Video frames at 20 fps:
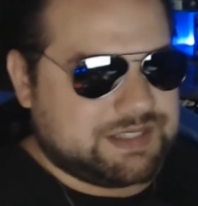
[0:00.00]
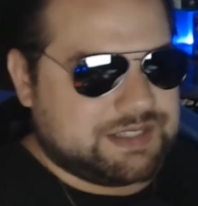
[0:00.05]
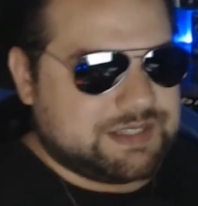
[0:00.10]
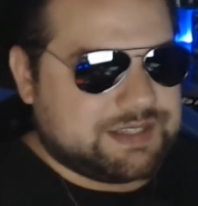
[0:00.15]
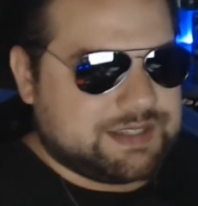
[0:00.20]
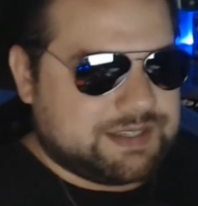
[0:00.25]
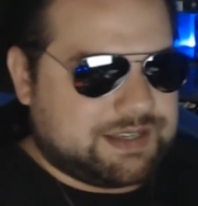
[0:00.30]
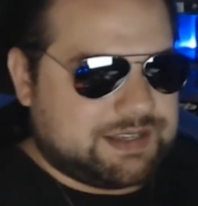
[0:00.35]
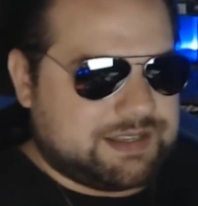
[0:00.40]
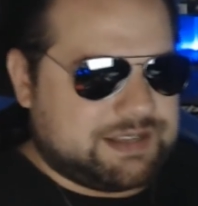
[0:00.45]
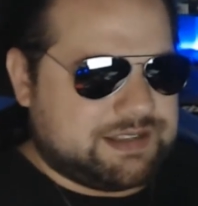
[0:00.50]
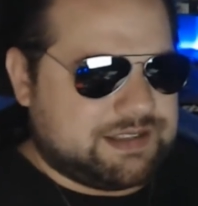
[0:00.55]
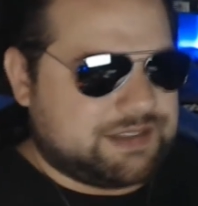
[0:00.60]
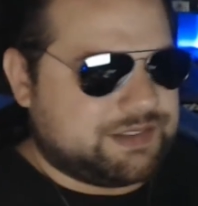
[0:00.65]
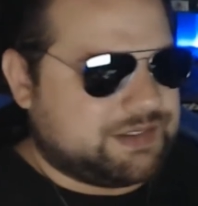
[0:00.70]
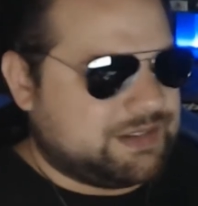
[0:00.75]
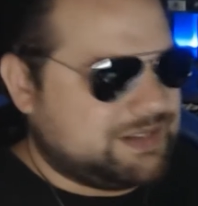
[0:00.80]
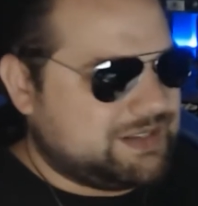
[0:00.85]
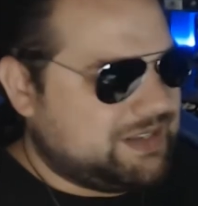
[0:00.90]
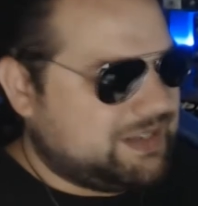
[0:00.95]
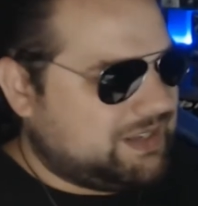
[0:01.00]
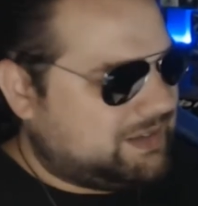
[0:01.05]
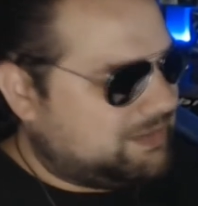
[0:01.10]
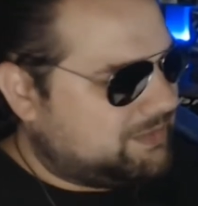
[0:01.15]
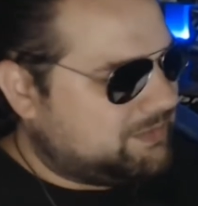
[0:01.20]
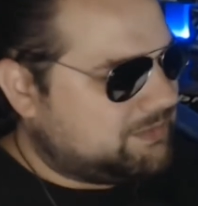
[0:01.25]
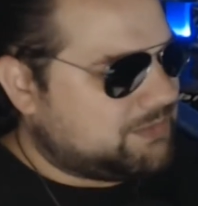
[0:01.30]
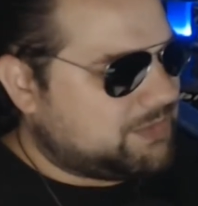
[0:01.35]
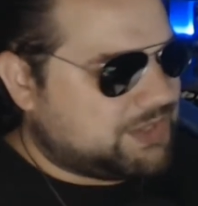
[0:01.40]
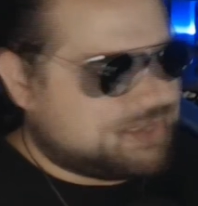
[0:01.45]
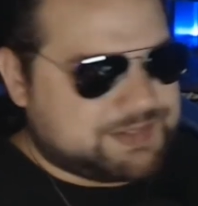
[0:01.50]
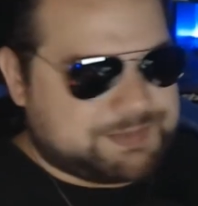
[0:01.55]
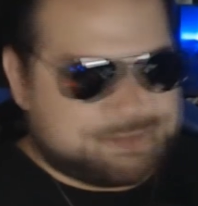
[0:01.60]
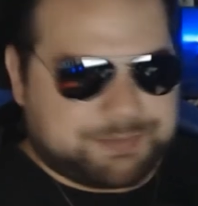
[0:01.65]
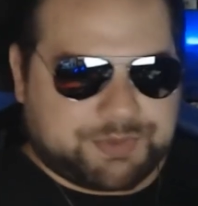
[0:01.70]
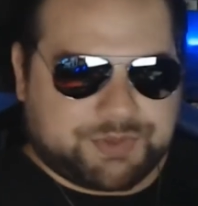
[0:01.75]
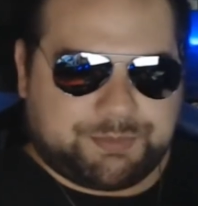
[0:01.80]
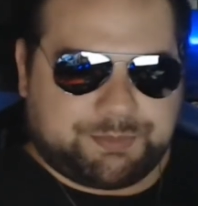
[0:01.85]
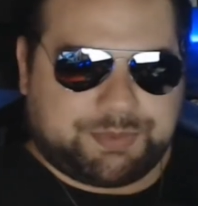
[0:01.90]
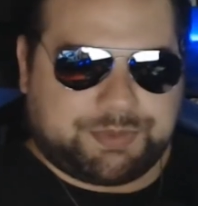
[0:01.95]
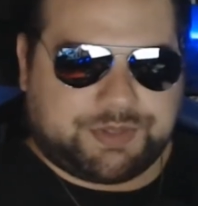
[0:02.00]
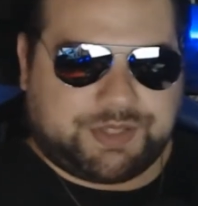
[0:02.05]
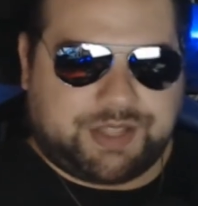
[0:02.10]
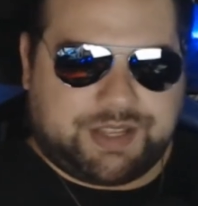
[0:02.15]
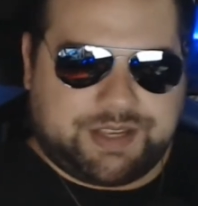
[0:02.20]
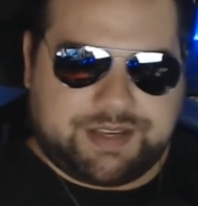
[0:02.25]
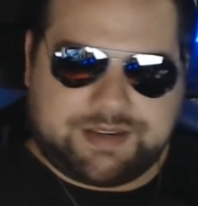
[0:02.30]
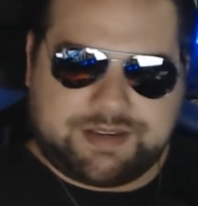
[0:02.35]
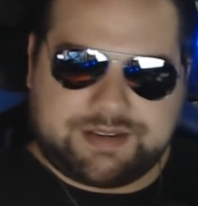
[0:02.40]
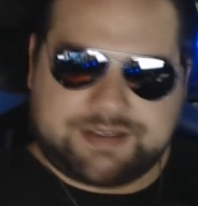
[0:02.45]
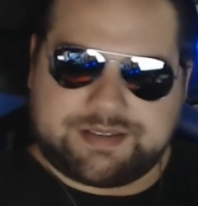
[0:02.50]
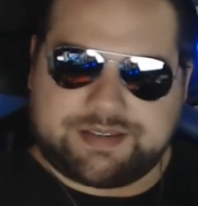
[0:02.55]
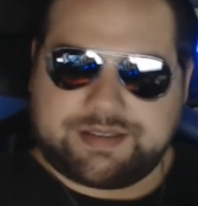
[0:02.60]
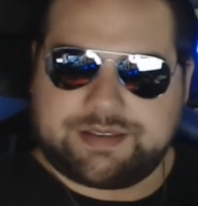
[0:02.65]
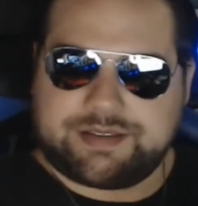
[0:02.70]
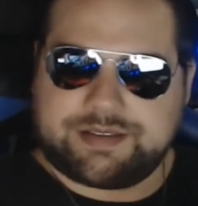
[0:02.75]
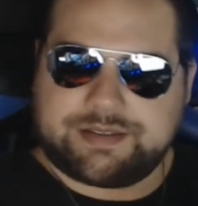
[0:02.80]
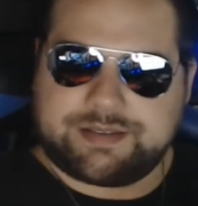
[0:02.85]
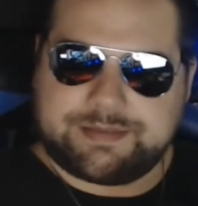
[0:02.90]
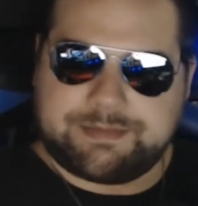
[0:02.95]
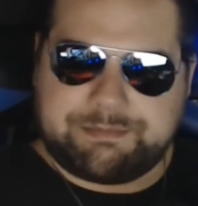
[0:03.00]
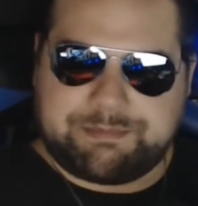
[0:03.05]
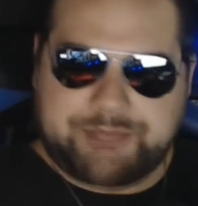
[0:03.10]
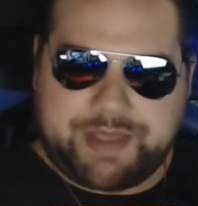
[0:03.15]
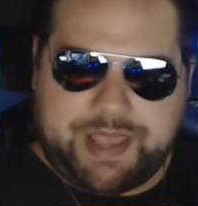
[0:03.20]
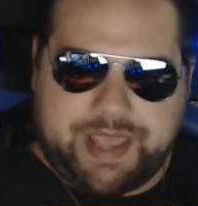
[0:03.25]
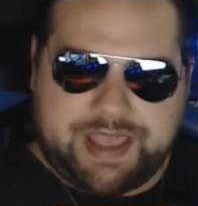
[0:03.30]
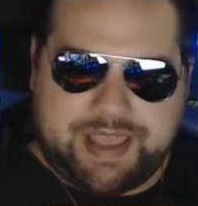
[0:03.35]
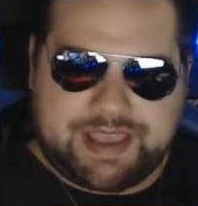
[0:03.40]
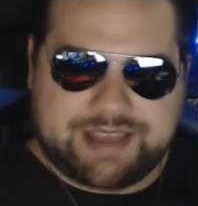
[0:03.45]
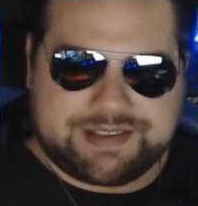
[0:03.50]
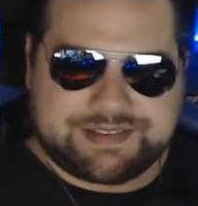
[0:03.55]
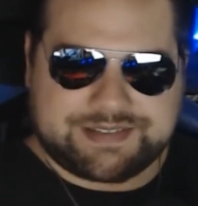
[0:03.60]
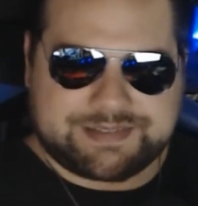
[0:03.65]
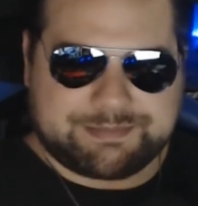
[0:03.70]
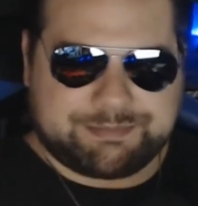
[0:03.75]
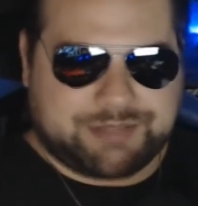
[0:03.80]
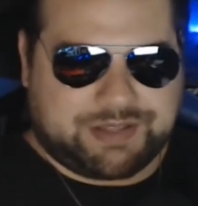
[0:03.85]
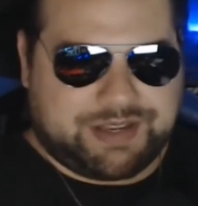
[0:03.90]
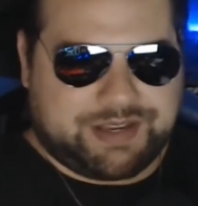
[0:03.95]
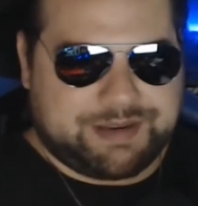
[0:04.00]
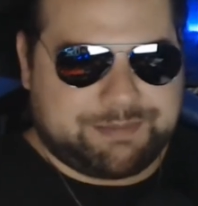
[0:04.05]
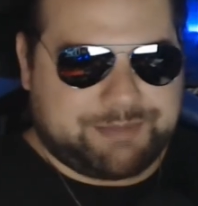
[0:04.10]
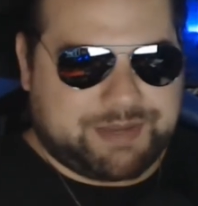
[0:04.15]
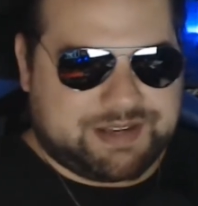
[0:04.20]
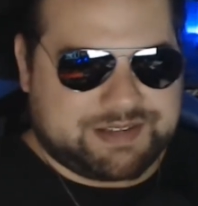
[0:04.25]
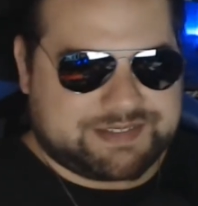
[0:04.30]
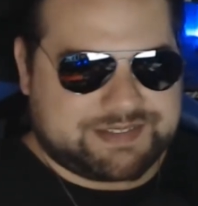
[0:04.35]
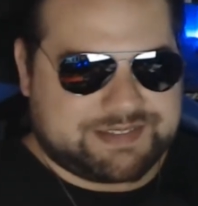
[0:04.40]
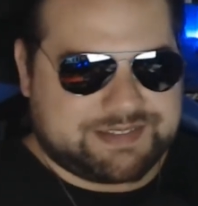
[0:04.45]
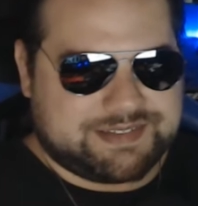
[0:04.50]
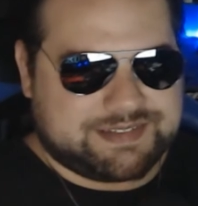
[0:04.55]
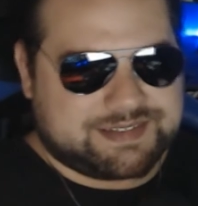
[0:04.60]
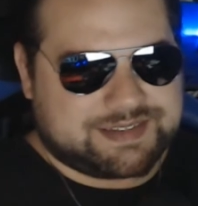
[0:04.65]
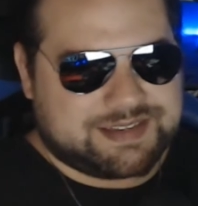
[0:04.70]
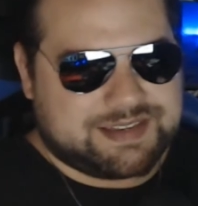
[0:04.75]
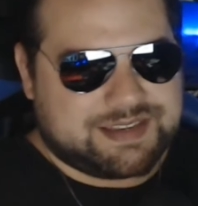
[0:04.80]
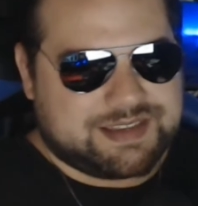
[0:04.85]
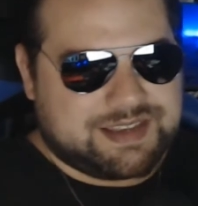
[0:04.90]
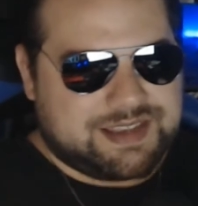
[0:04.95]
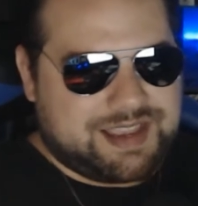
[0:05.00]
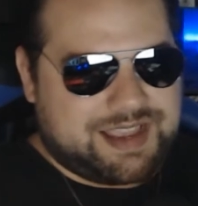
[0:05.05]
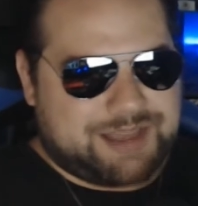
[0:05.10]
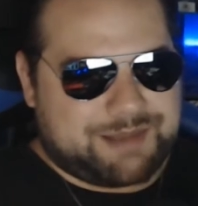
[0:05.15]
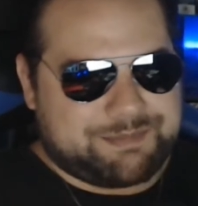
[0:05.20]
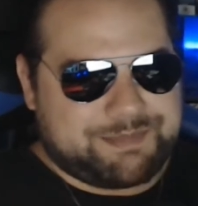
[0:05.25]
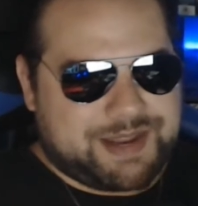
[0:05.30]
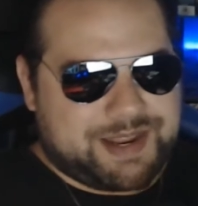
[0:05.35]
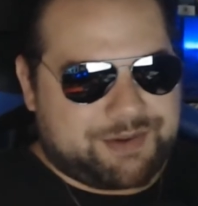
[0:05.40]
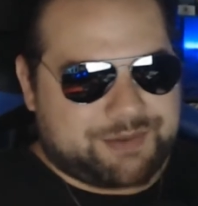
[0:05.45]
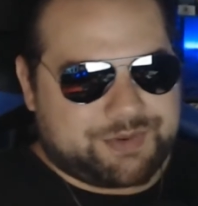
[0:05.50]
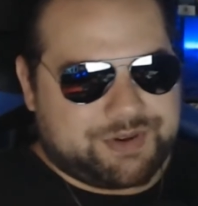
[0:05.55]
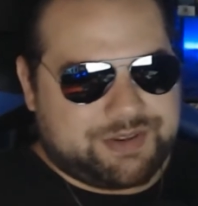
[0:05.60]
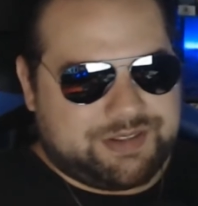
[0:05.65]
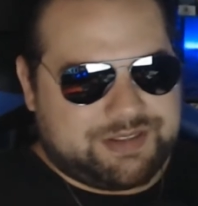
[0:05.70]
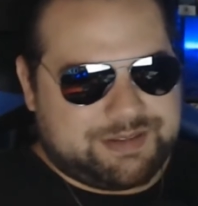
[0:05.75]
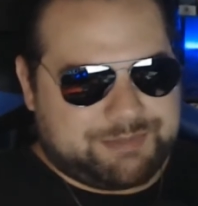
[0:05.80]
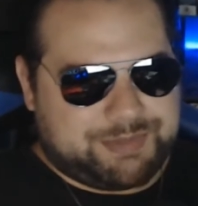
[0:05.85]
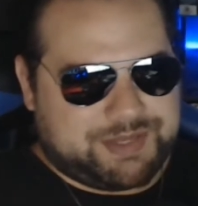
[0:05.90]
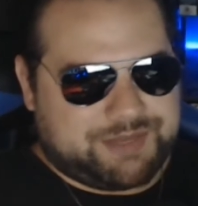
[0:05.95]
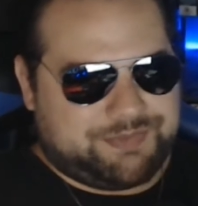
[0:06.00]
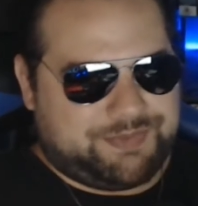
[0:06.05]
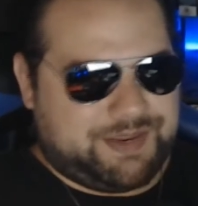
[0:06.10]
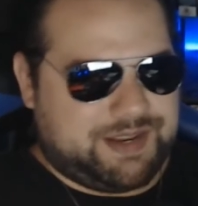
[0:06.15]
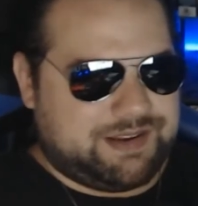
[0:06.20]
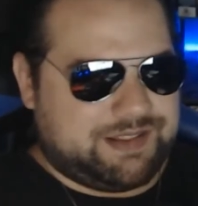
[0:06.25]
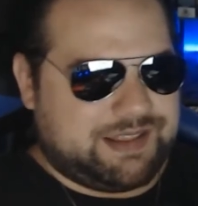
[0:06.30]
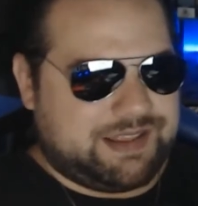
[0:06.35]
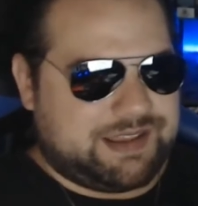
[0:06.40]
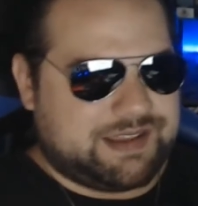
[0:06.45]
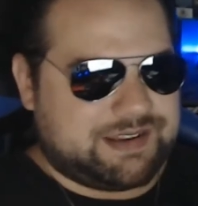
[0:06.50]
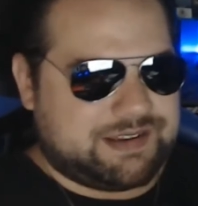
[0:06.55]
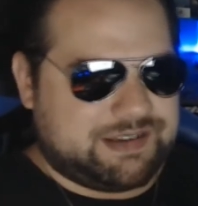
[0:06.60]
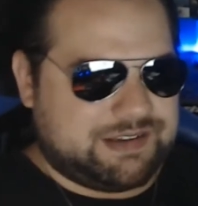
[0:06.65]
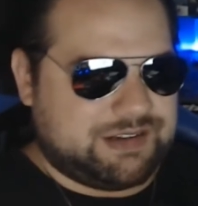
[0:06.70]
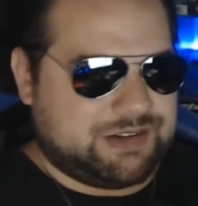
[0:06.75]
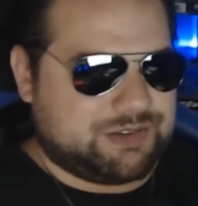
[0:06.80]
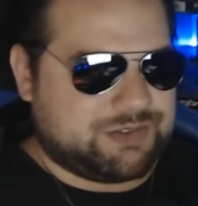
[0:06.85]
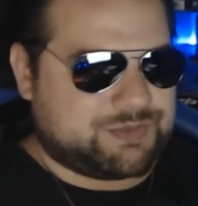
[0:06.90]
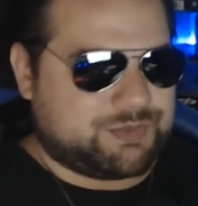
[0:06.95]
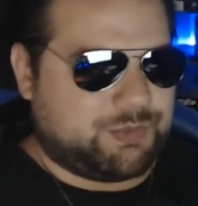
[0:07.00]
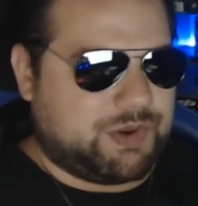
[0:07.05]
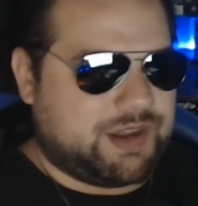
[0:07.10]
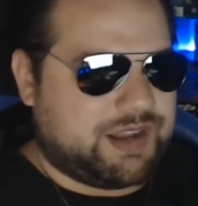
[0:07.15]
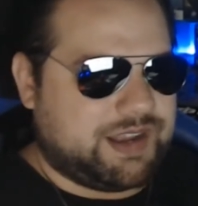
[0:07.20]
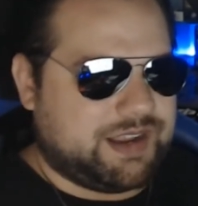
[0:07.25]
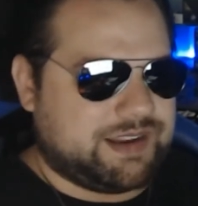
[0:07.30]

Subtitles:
The multiple blind bags and blind boxes, I'm not really a big fan of that, and here's why.